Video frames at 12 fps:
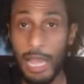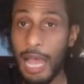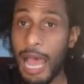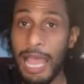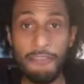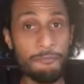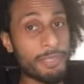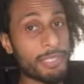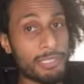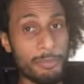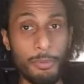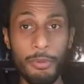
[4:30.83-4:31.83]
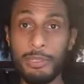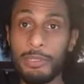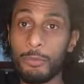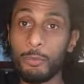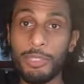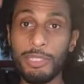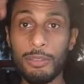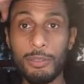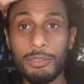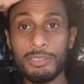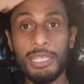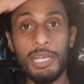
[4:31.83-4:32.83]
I haven't been disappointed in a really
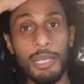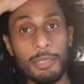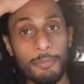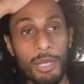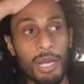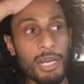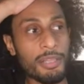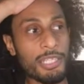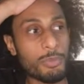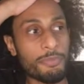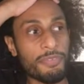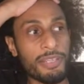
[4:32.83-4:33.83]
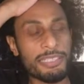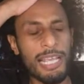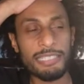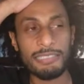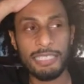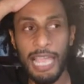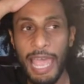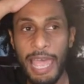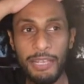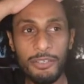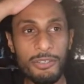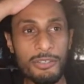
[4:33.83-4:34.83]
long time. These were fantastic
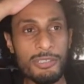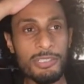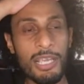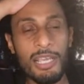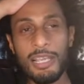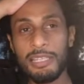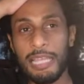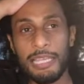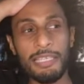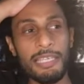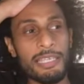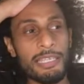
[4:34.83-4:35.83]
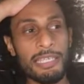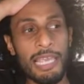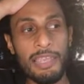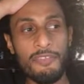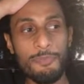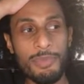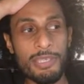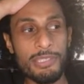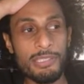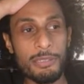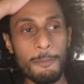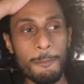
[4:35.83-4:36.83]
actors. That kid gave me
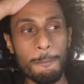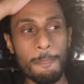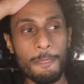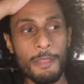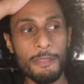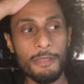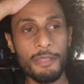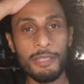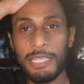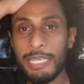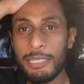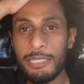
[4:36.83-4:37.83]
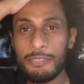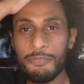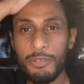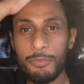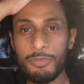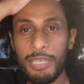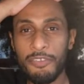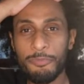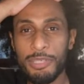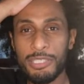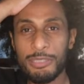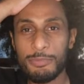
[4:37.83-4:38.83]
some, the lead in this film gave
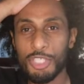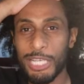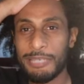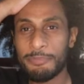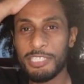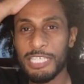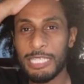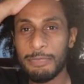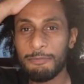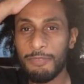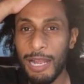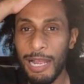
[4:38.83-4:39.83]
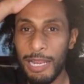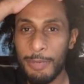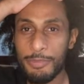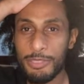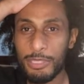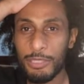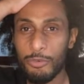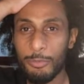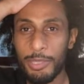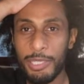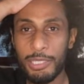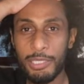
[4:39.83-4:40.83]
me some James Dean vibes a little
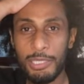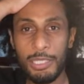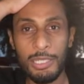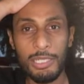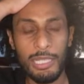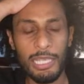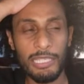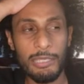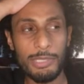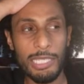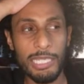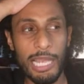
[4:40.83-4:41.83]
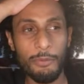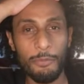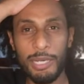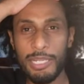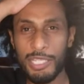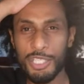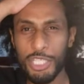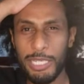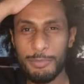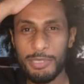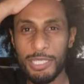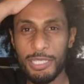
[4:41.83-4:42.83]
bit. Like, he was like Iranian
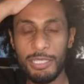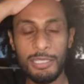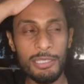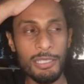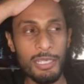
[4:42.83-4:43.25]
James Dean.